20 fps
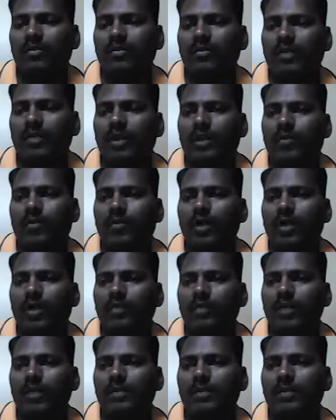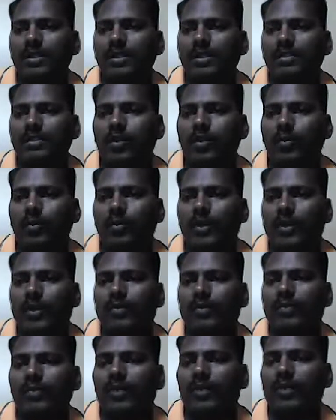upon 1 plus
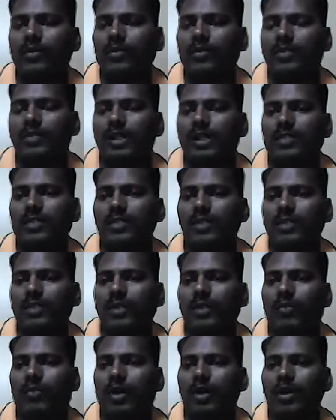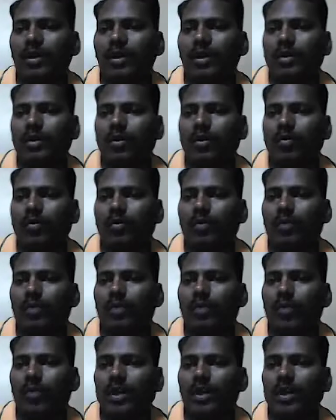0.15, that is 1 upon
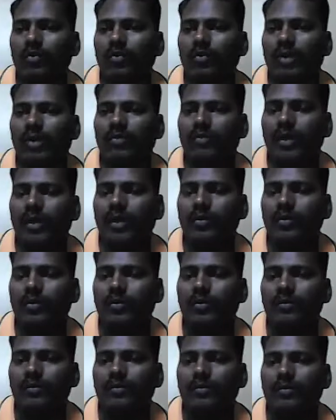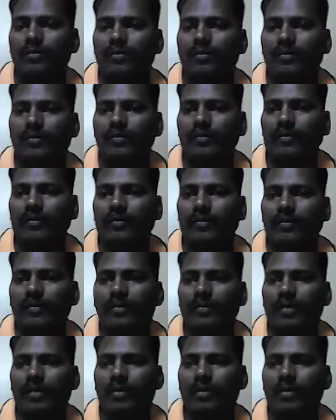1.15,
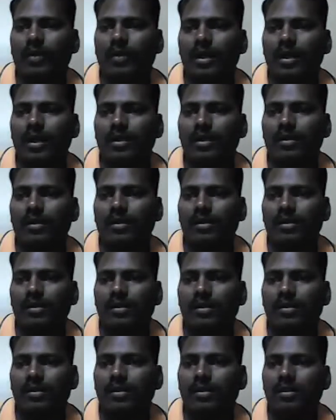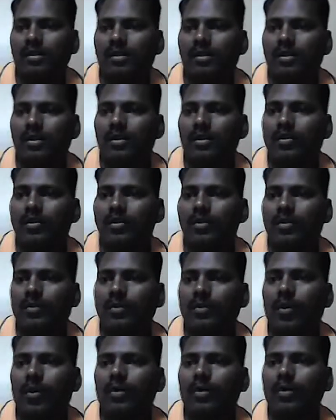okay, to the
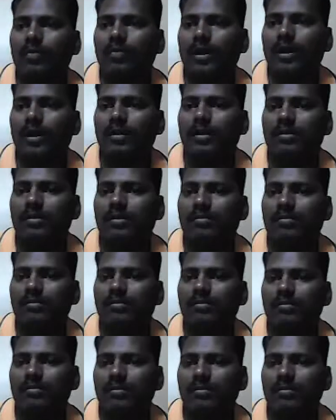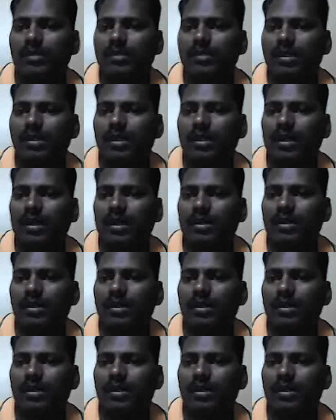power of 1. Here